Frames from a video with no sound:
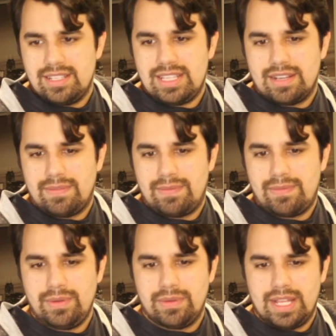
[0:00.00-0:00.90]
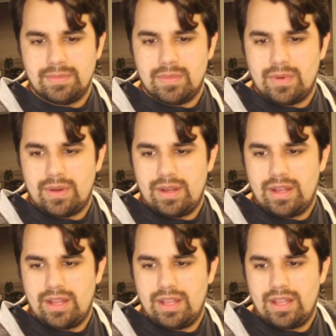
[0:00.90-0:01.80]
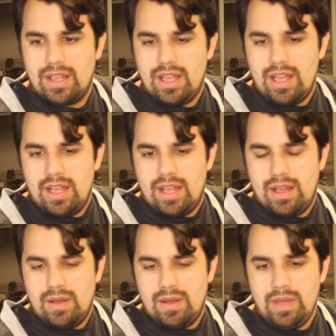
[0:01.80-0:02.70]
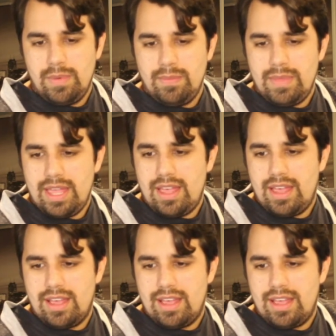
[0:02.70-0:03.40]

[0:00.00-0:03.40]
a fruit anymore. Weeping Bell.